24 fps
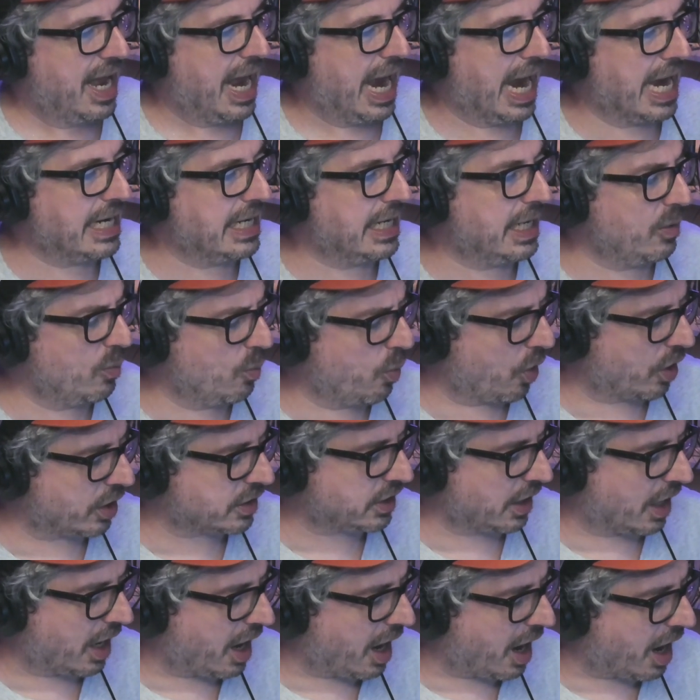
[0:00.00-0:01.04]
And he worked
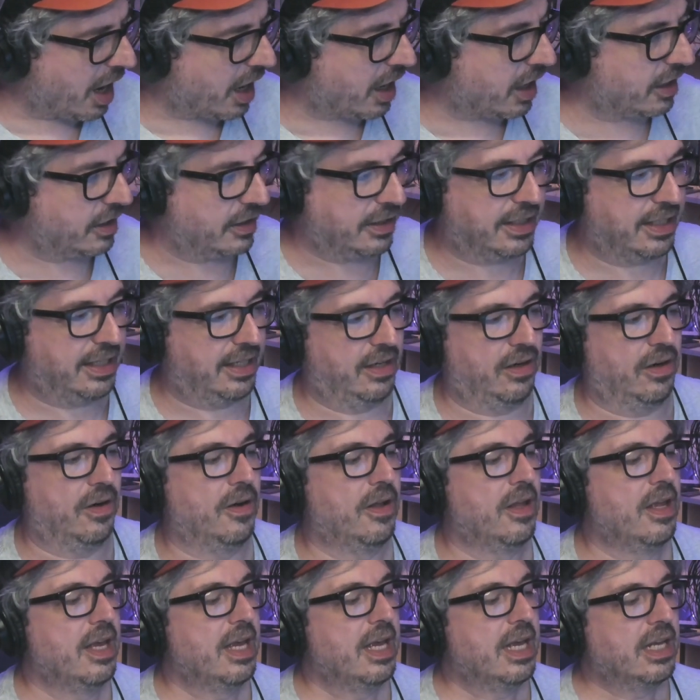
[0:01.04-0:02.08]
hard here.
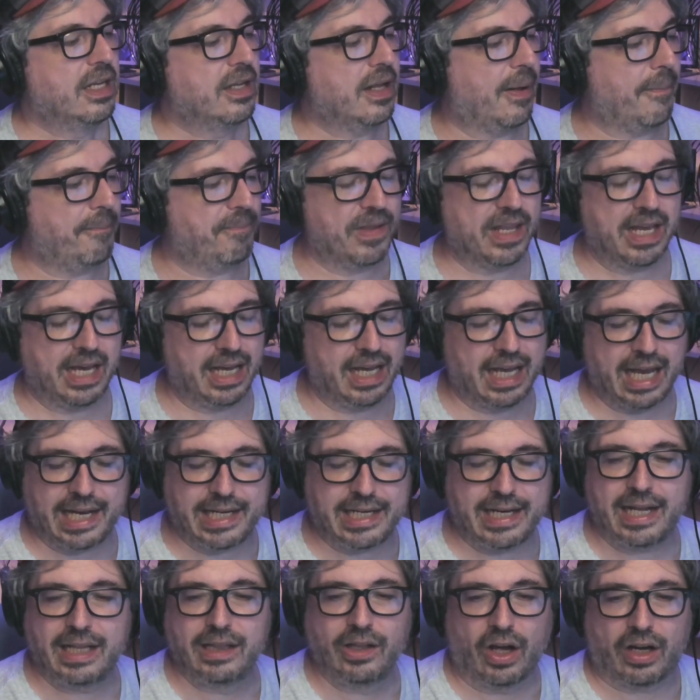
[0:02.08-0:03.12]
And
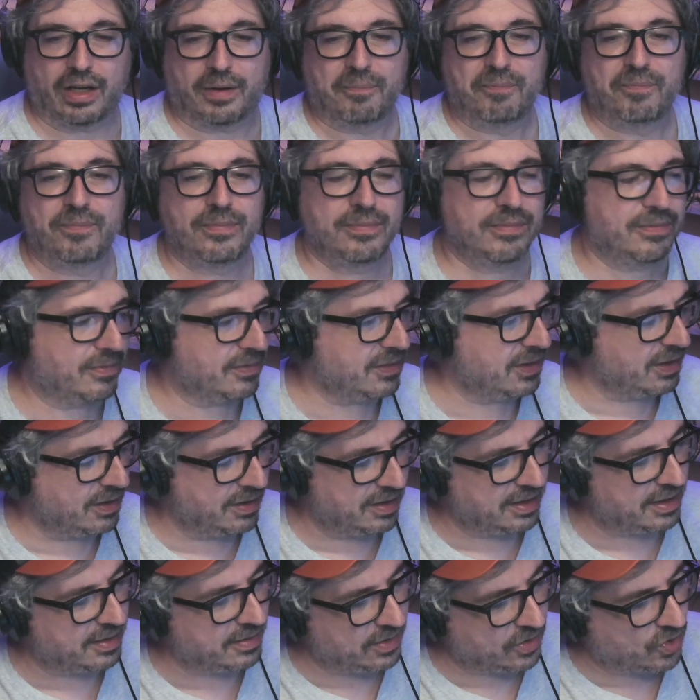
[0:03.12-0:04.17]
look,
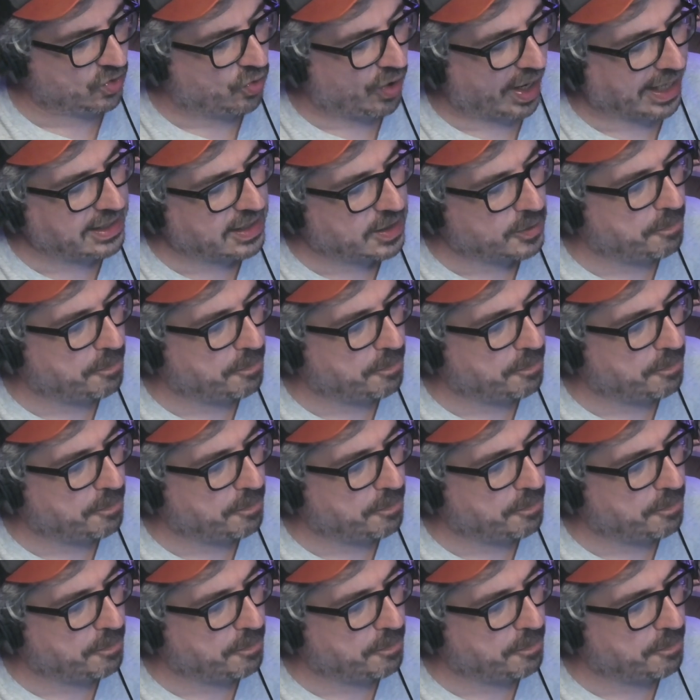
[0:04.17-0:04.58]
great